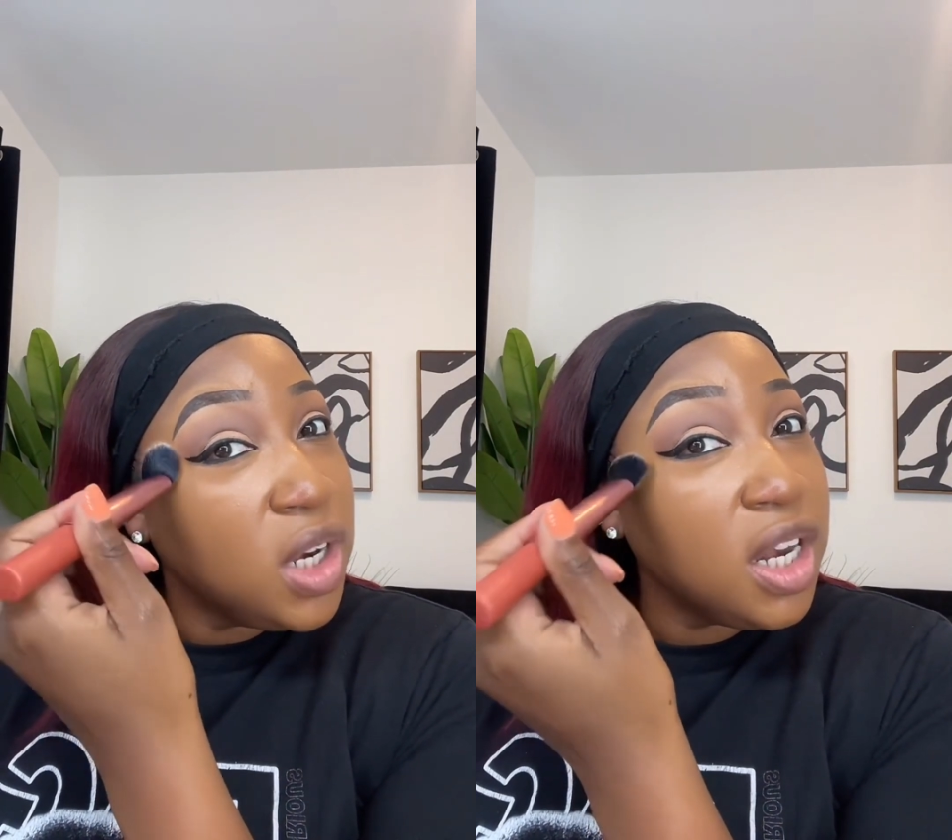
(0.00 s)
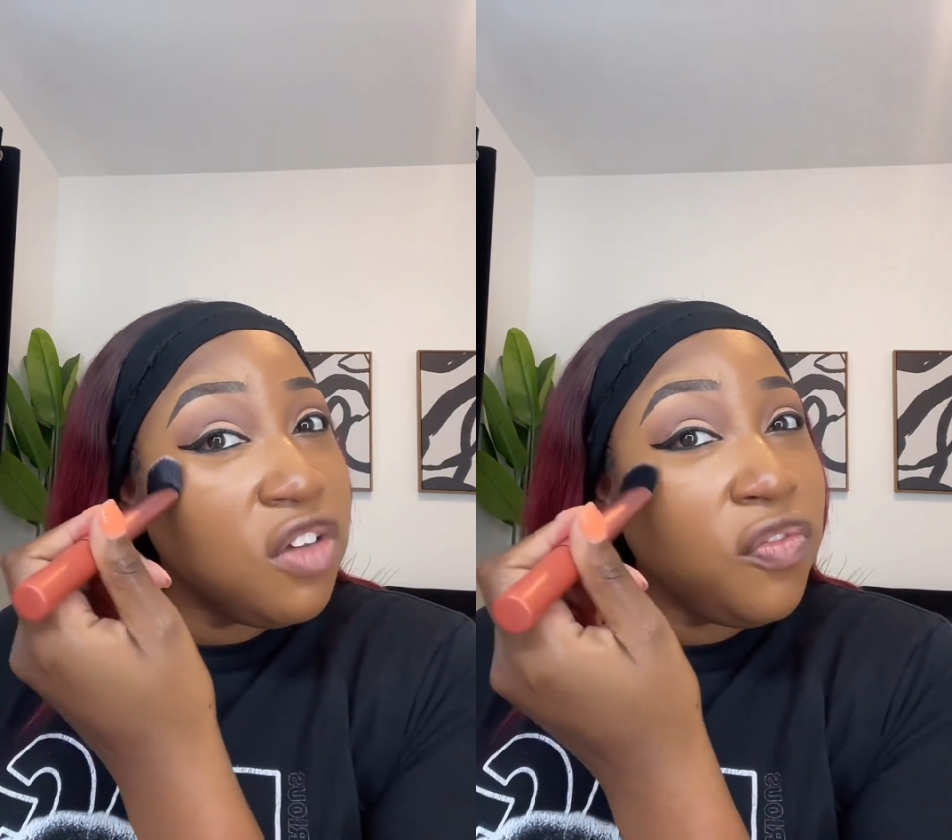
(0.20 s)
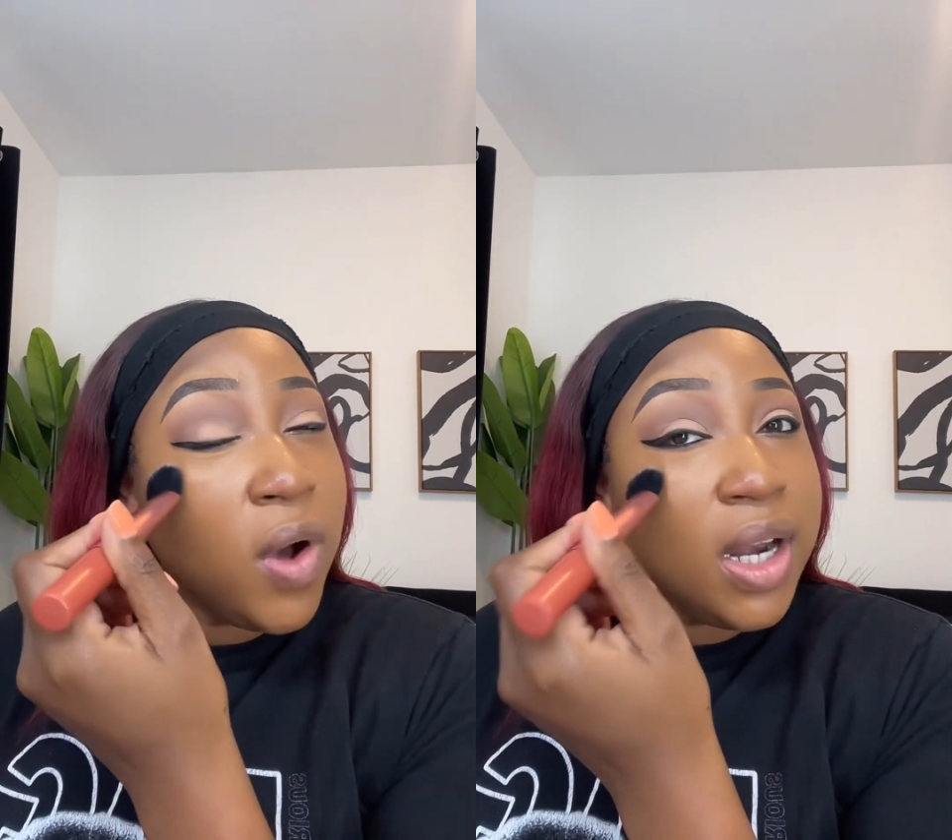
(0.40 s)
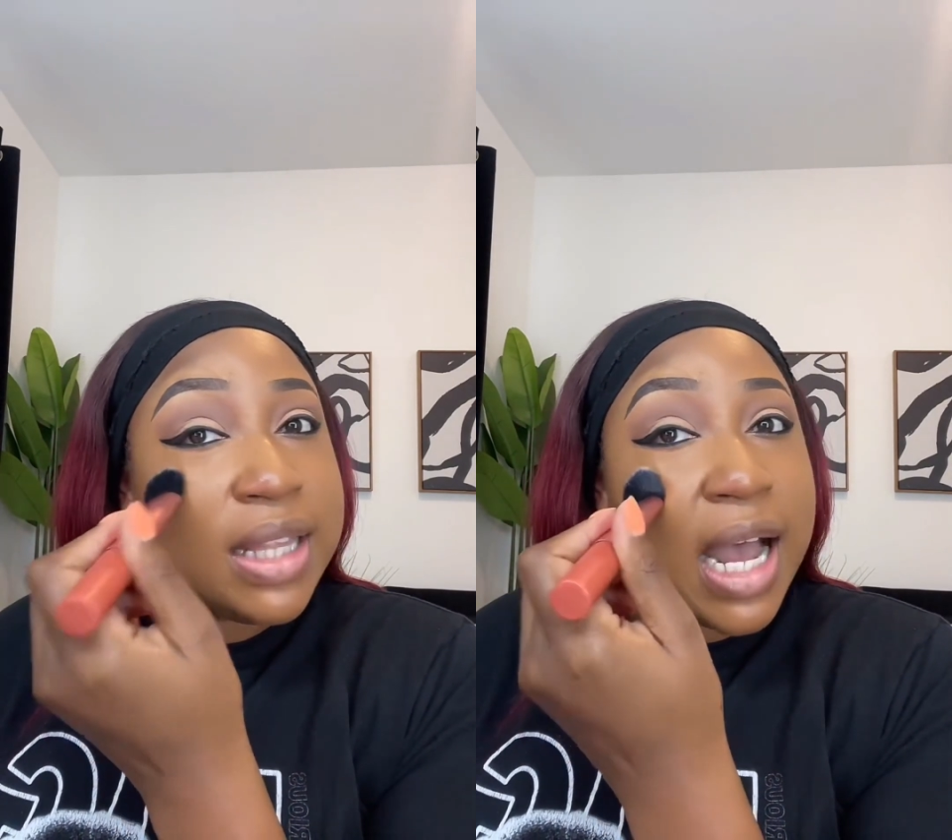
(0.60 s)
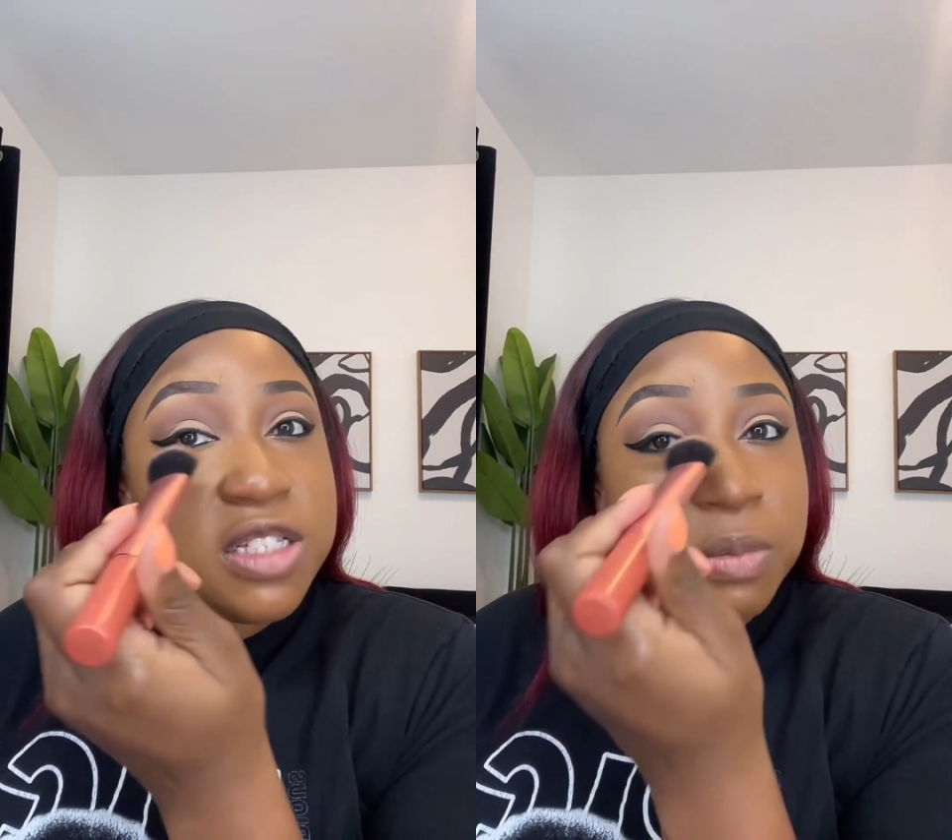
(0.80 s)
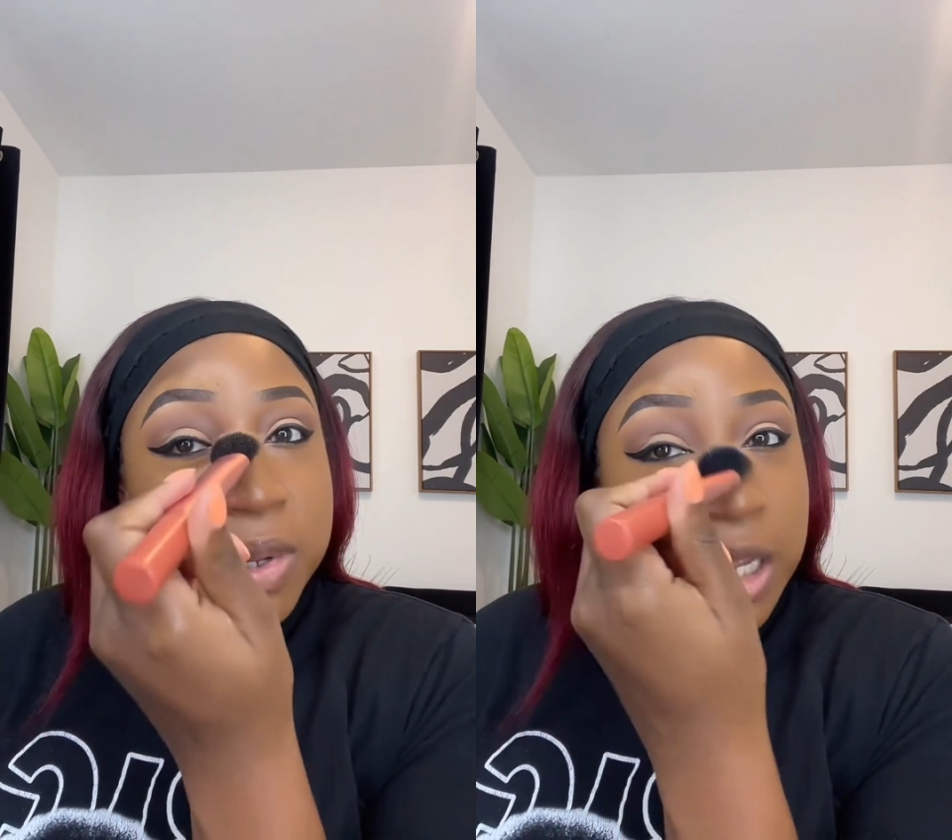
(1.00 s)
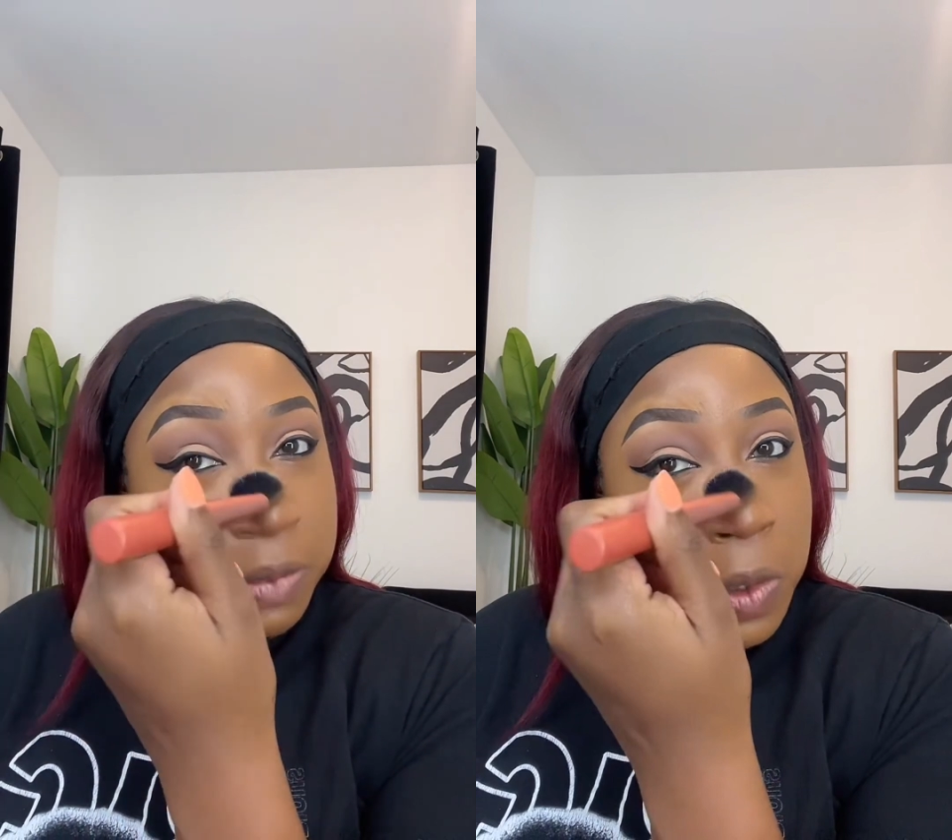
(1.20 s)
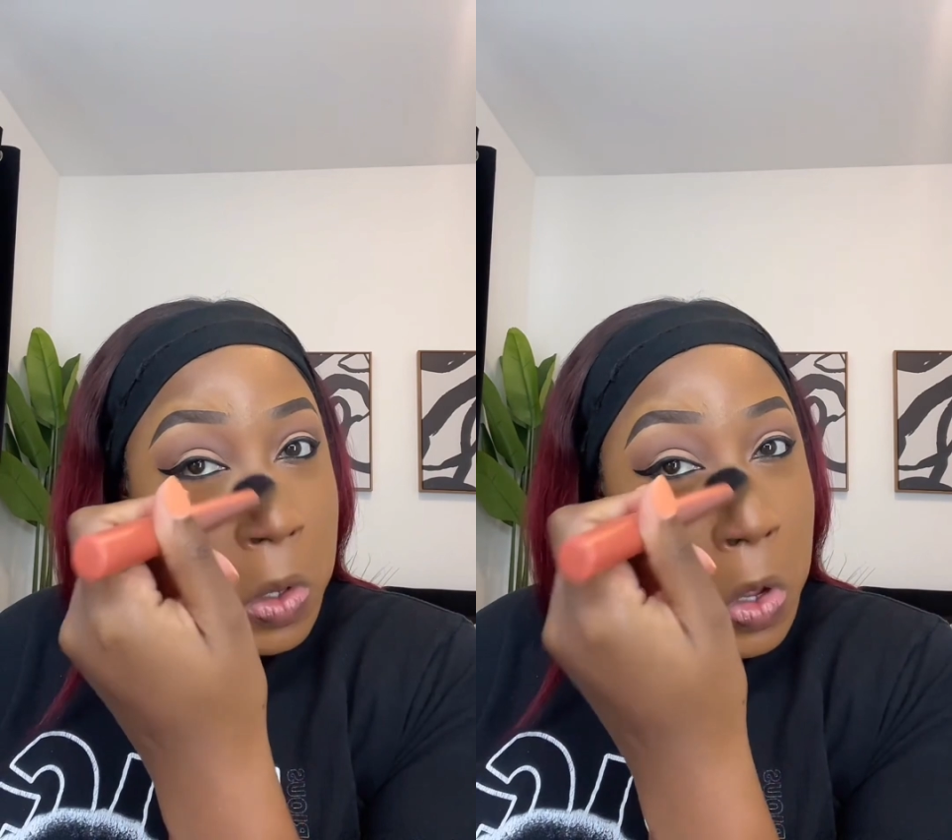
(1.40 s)
absolutely
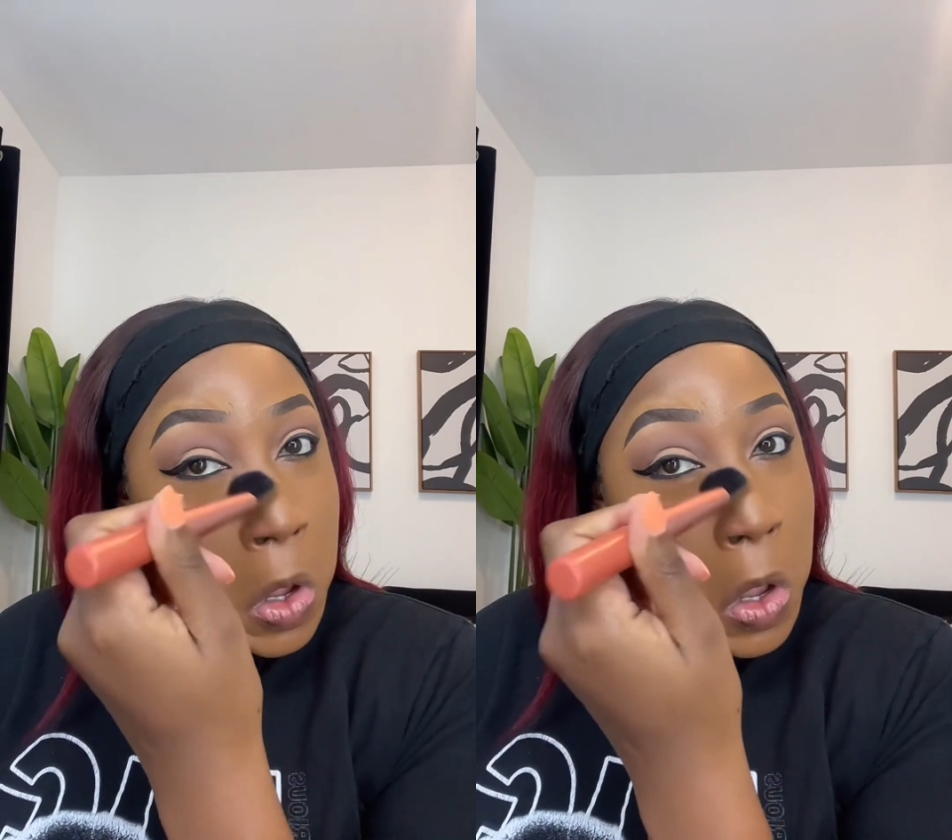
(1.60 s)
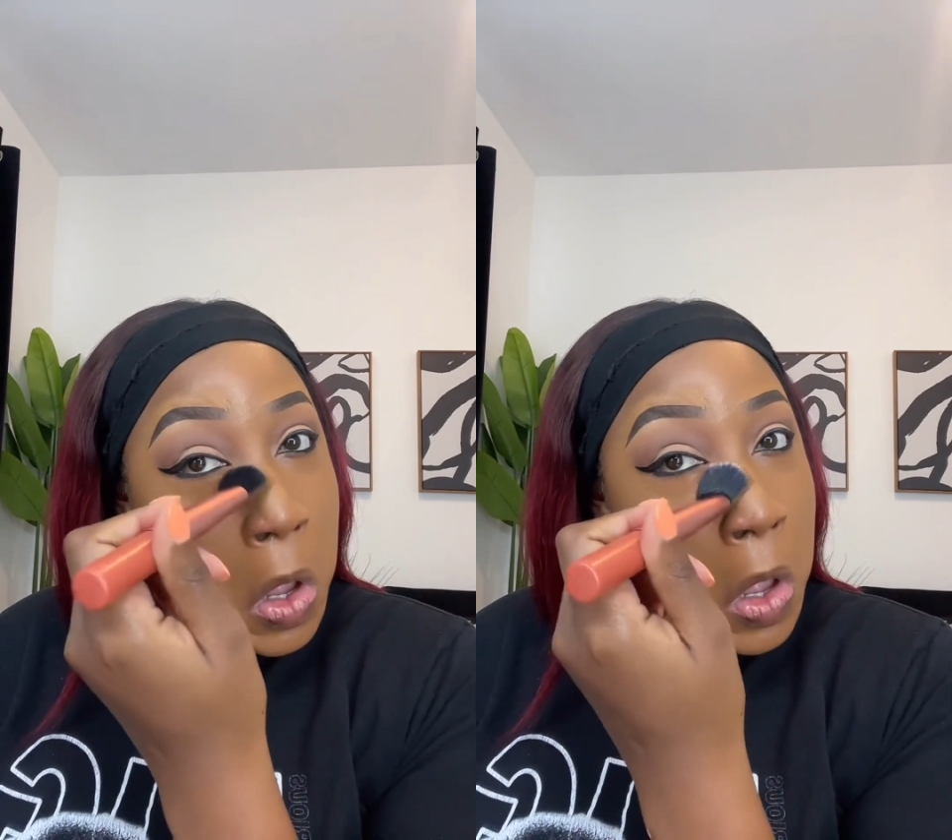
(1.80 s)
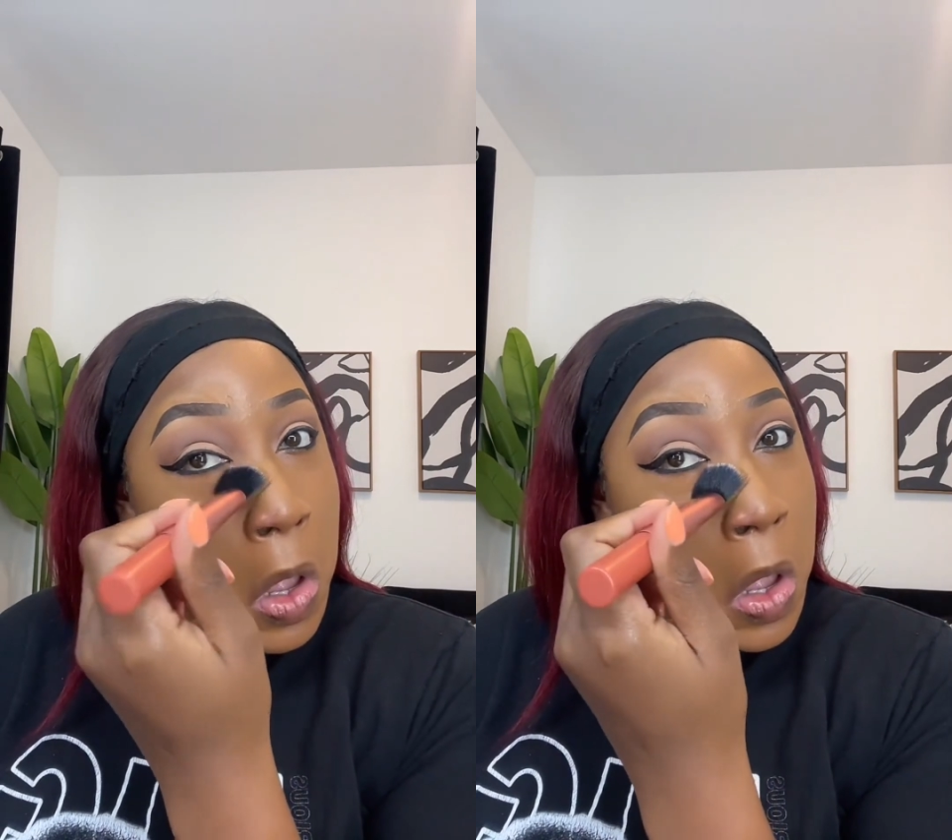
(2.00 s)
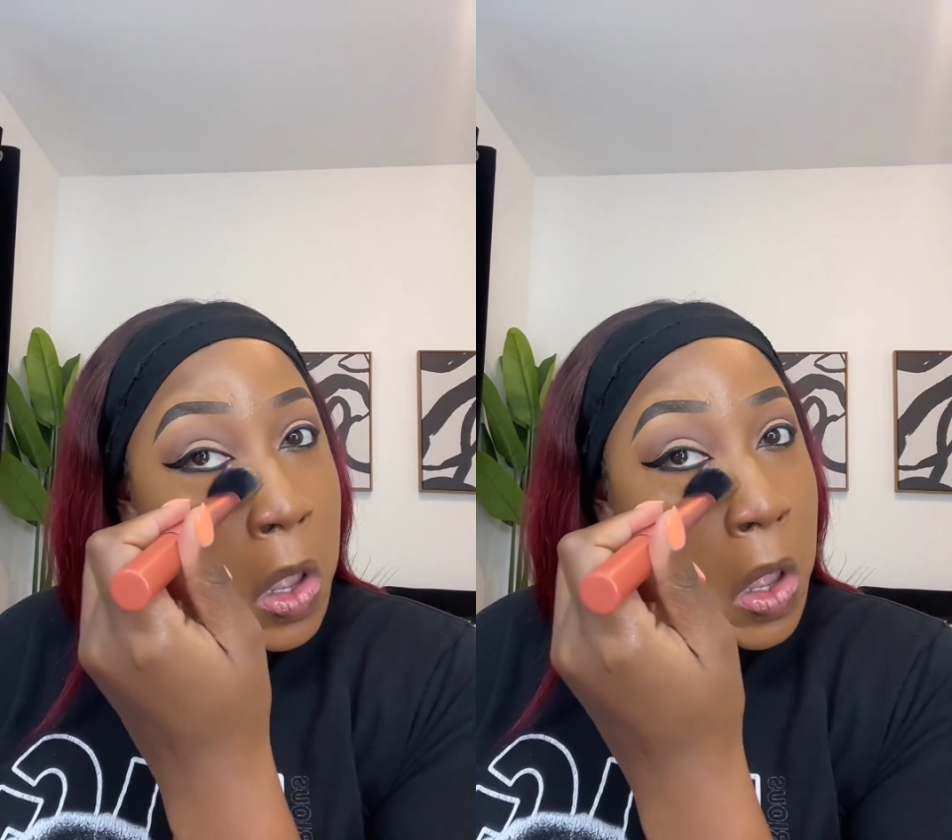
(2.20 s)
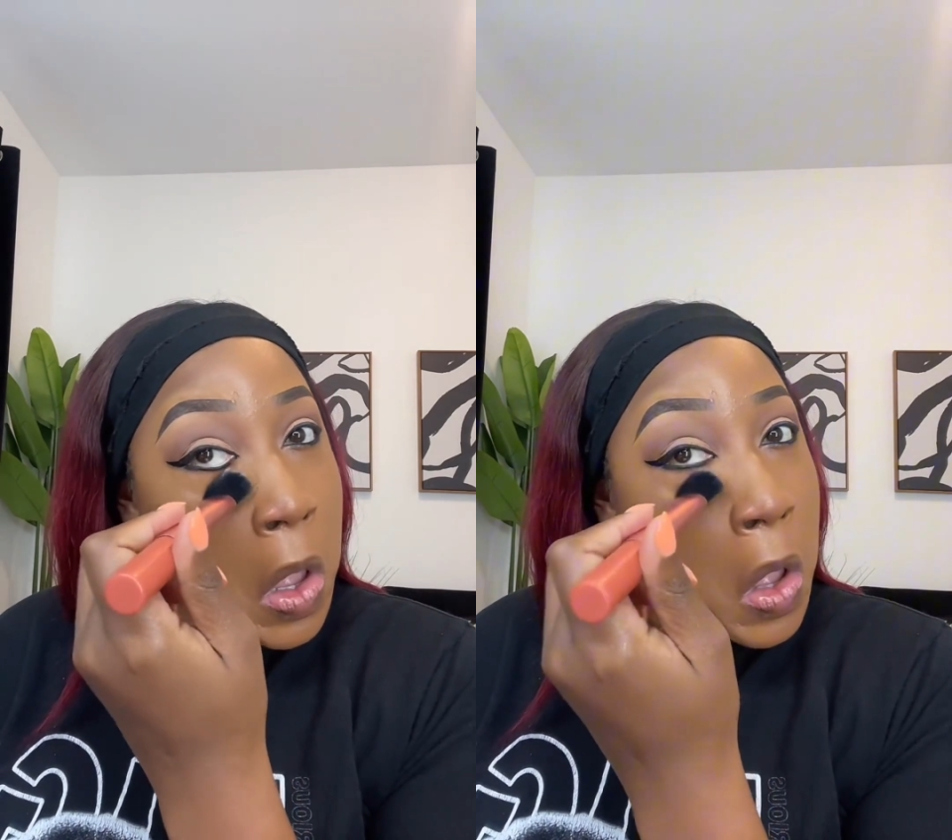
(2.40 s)
flawless.